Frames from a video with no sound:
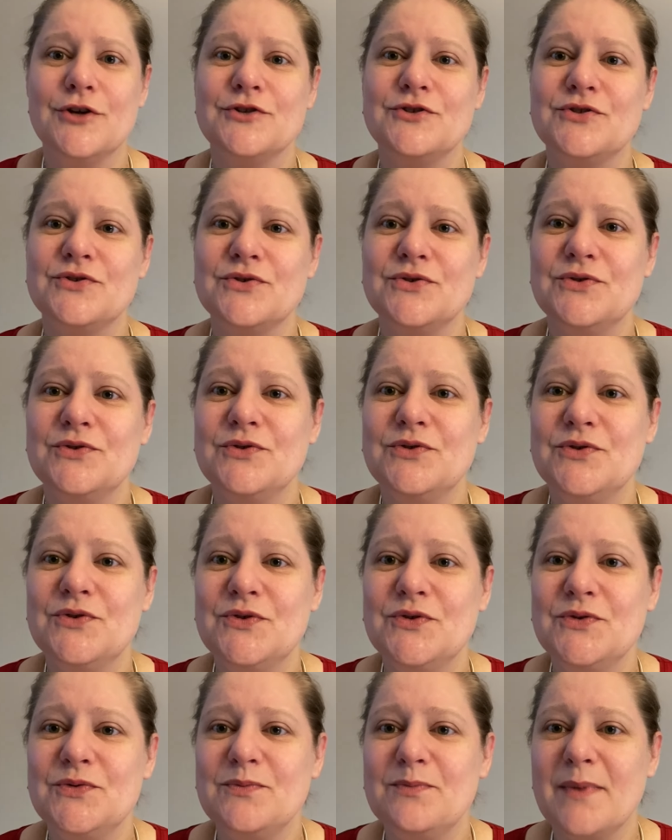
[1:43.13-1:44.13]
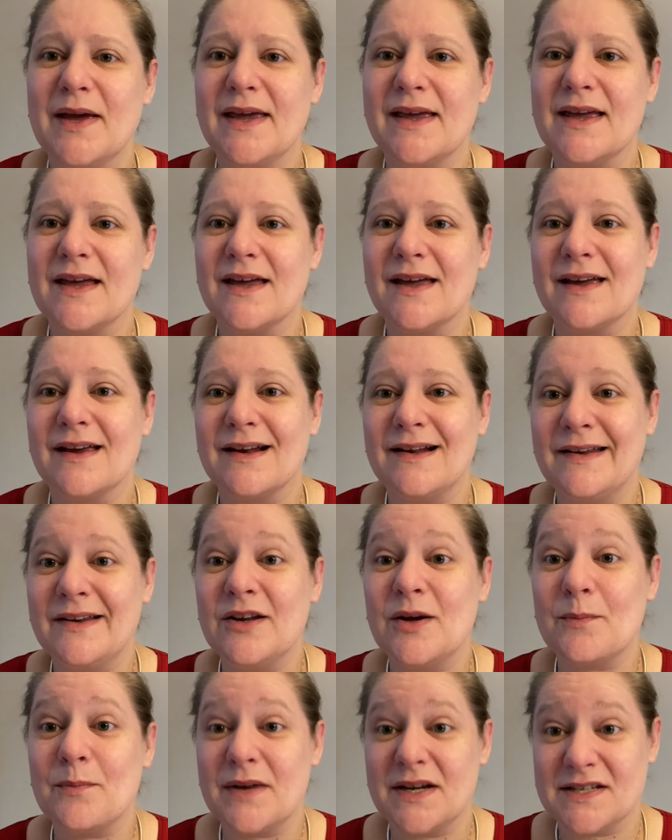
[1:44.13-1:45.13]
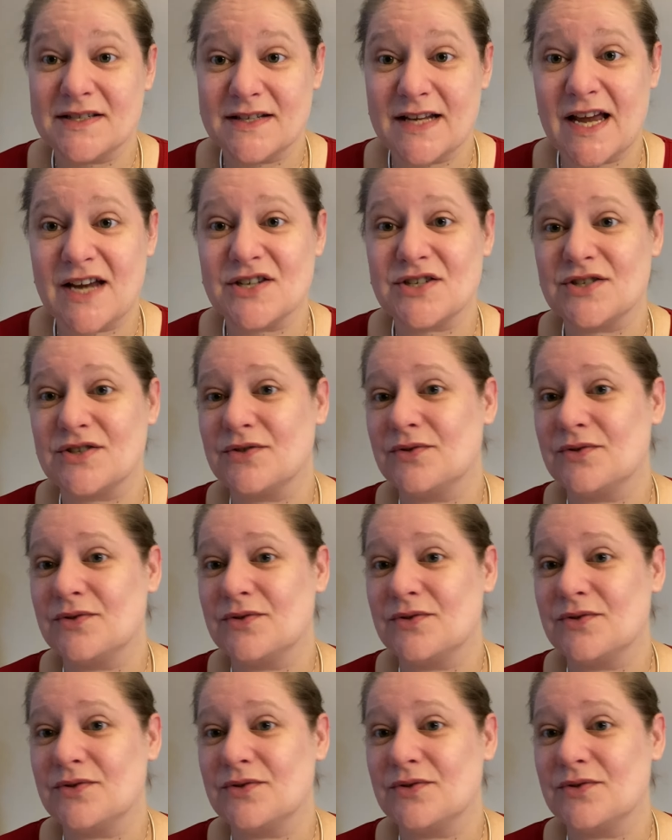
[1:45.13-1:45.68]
to make a clean up my stash